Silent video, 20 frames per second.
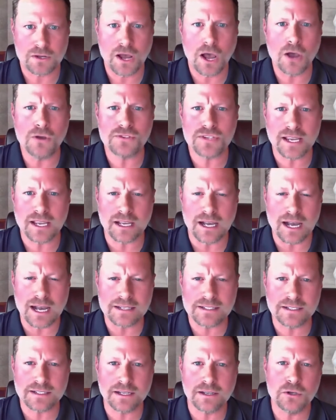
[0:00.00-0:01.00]
José
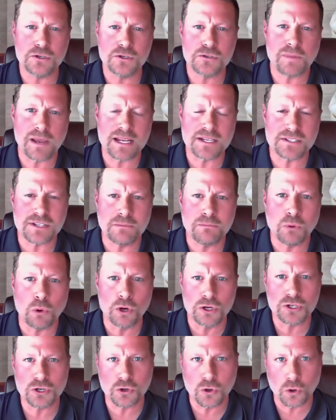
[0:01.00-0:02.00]
Costa, who's based in
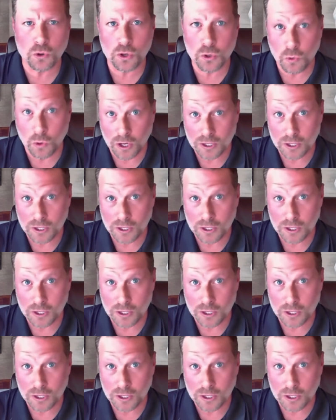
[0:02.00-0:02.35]
Portugal, who